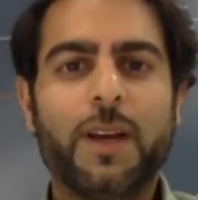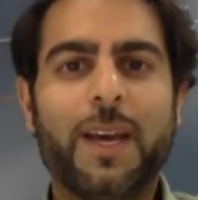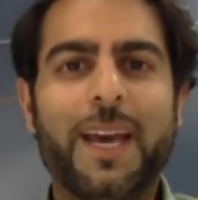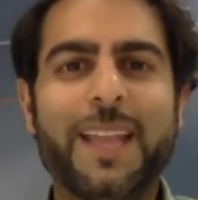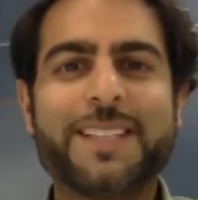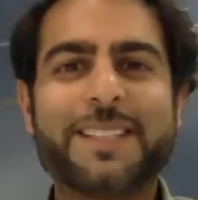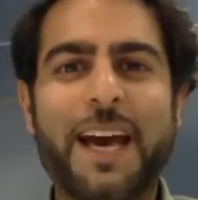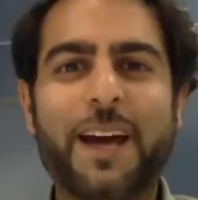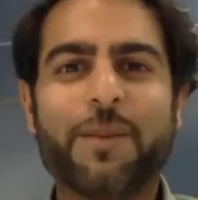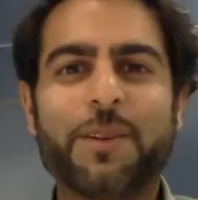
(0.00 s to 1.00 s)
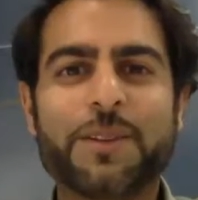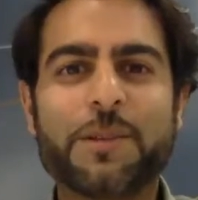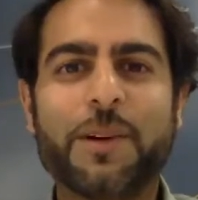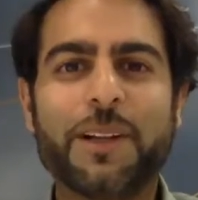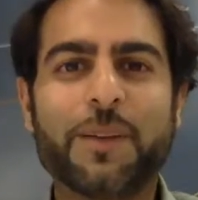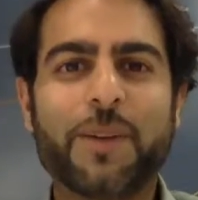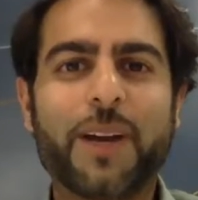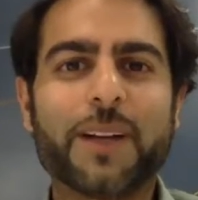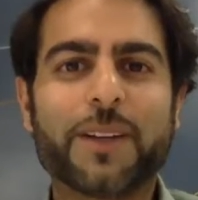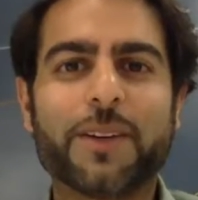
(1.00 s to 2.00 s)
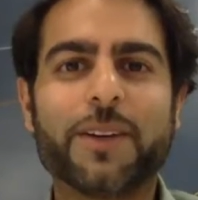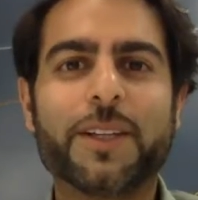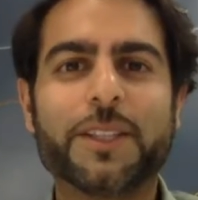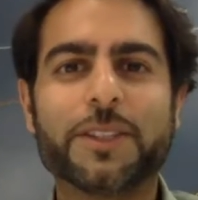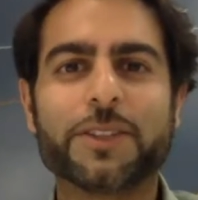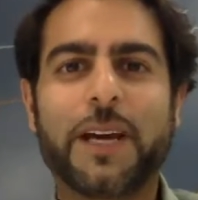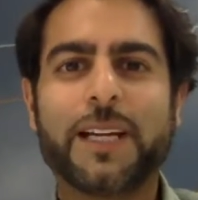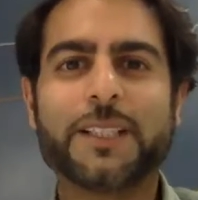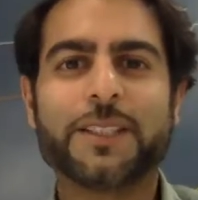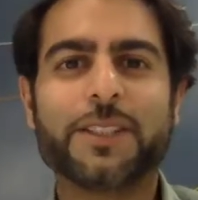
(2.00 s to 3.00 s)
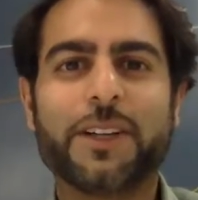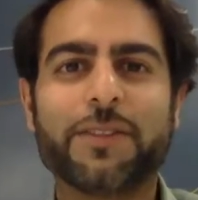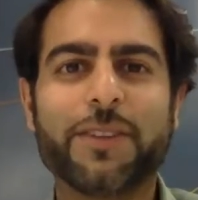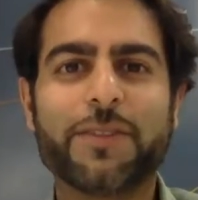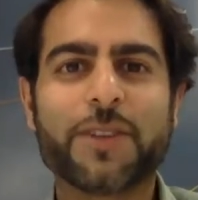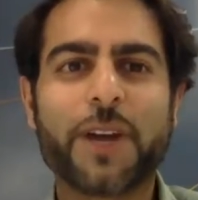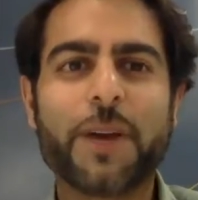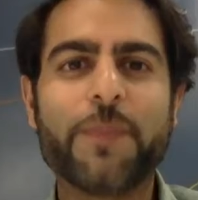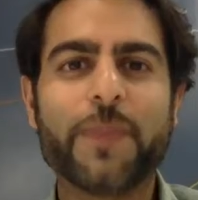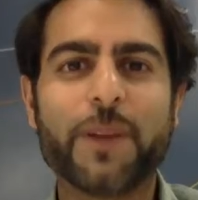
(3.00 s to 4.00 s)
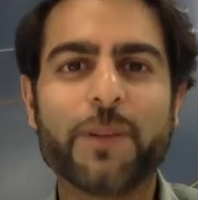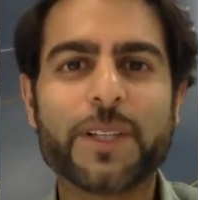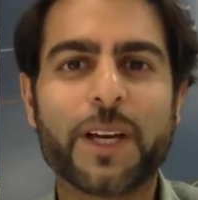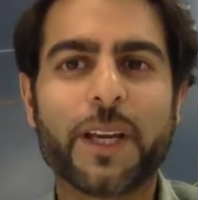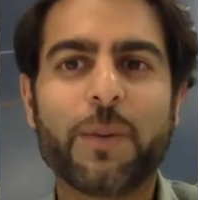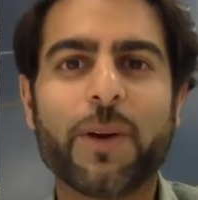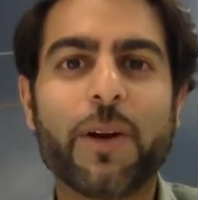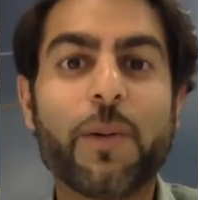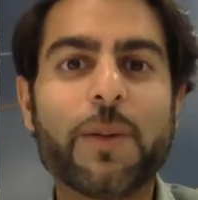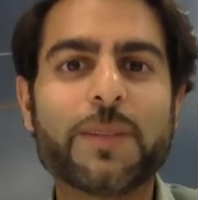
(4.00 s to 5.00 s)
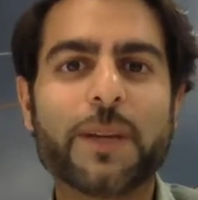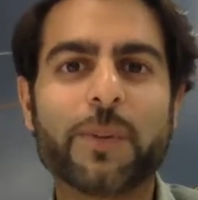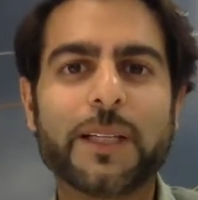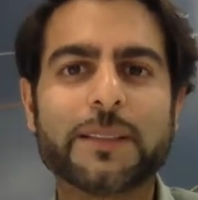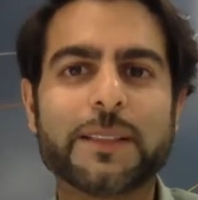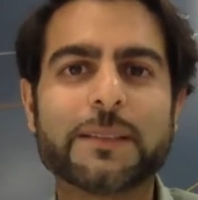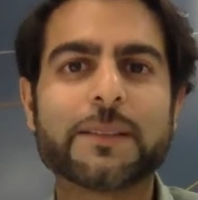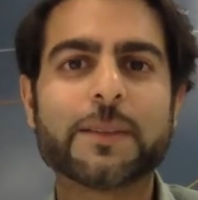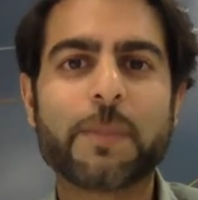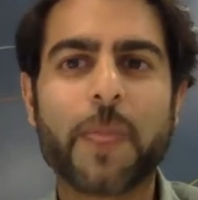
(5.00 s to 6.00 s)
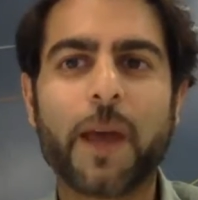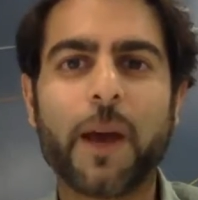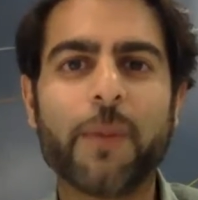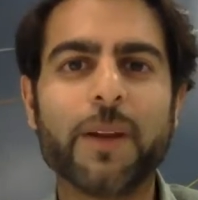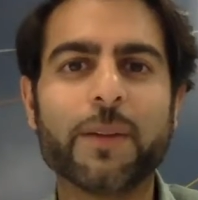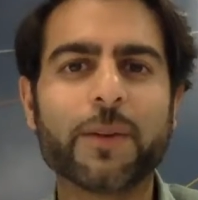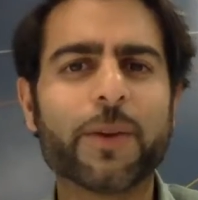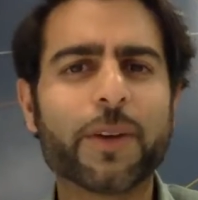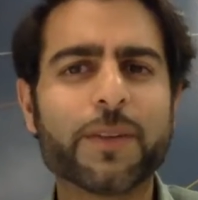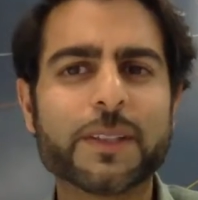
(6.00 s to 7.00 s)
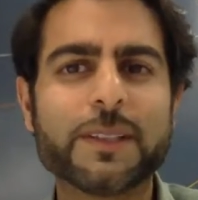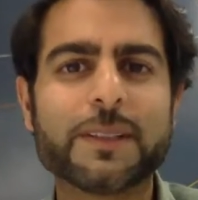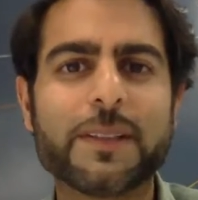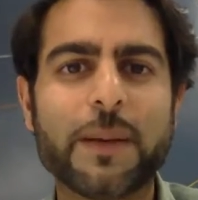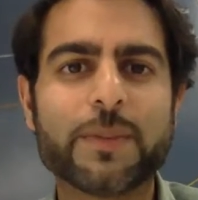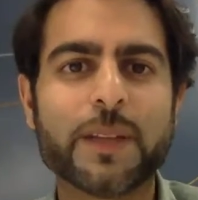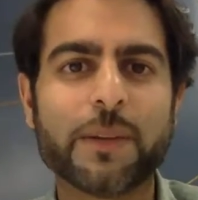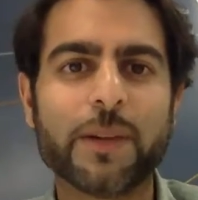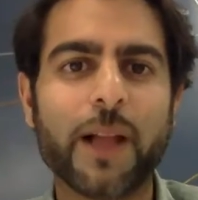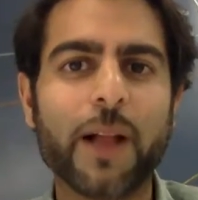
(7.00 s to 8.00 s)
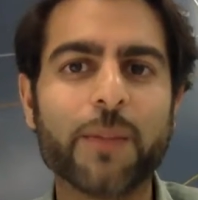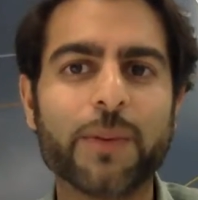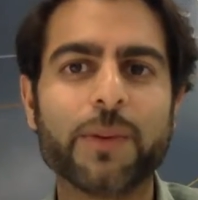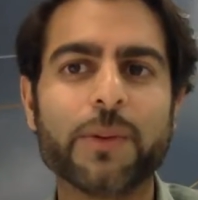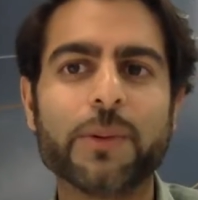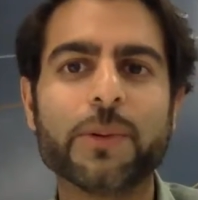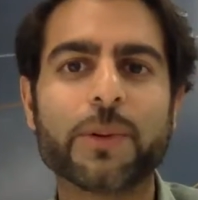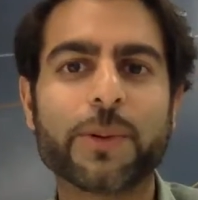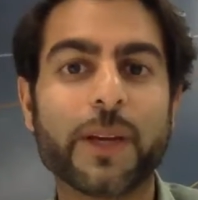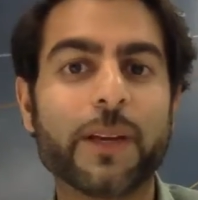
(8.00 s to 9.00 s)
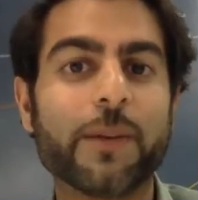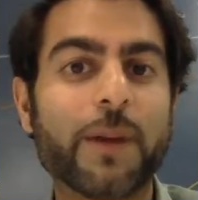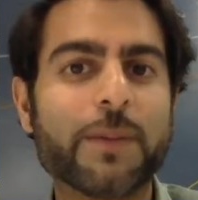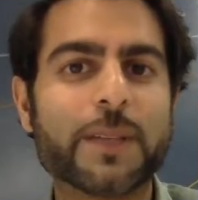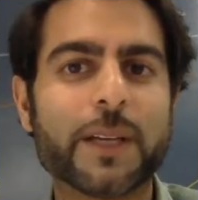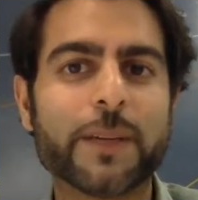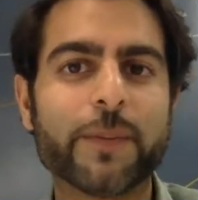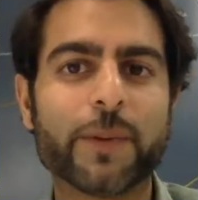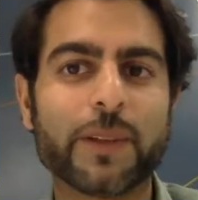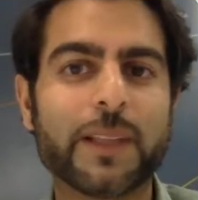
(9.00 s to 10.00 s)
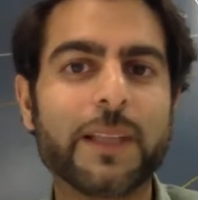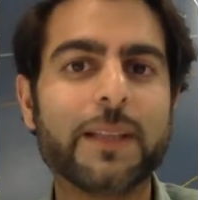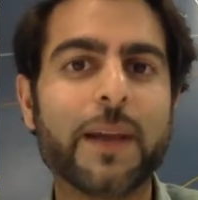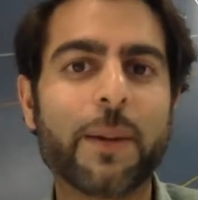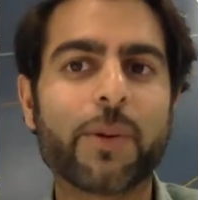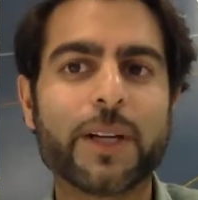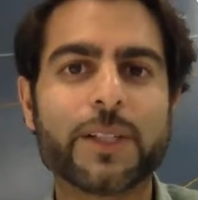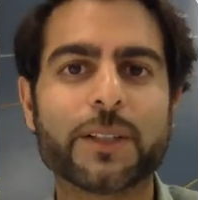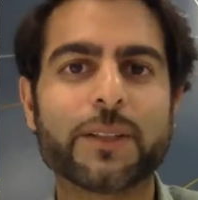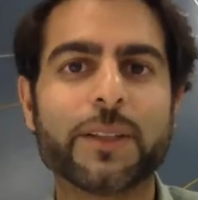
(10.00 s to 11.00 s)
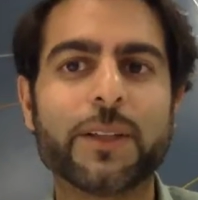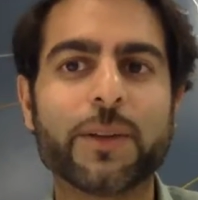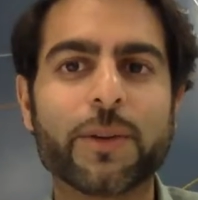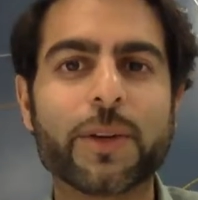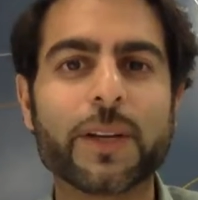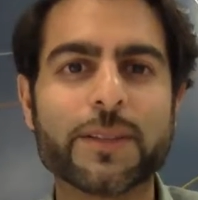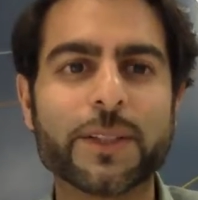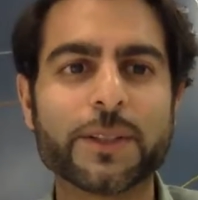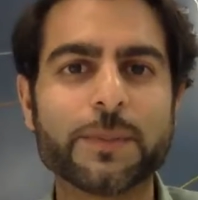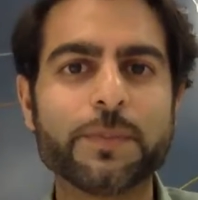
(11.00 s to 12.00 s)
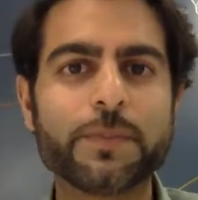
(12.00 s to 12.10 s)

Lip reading: Hey, this is Adam Otiwala, product owner and digital strategist here at Fifth Tribe, and we're talking about our website process. And I'm going over 6 steps that will help you create a website or lead that project in your organization.